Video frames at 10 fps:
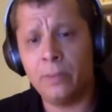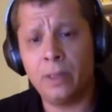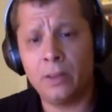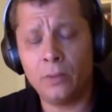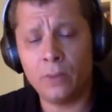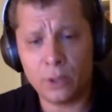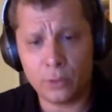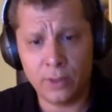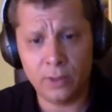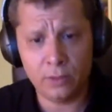but we are
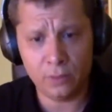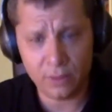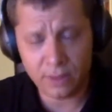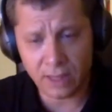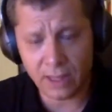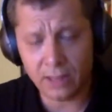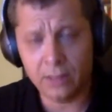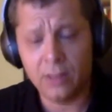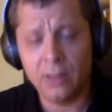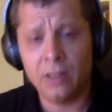trying, to design
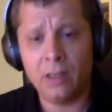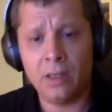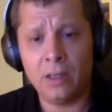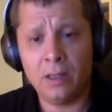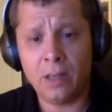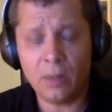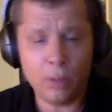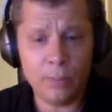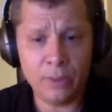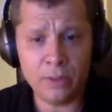
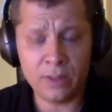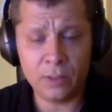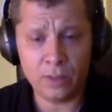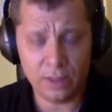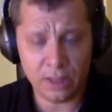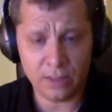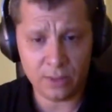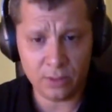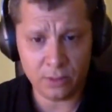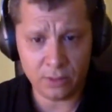our POC when it comes,
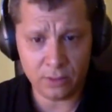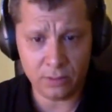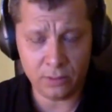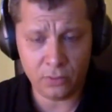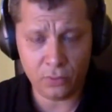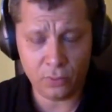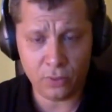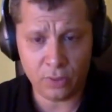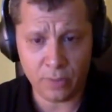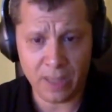to
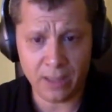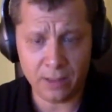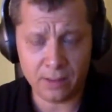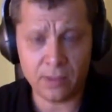compliance.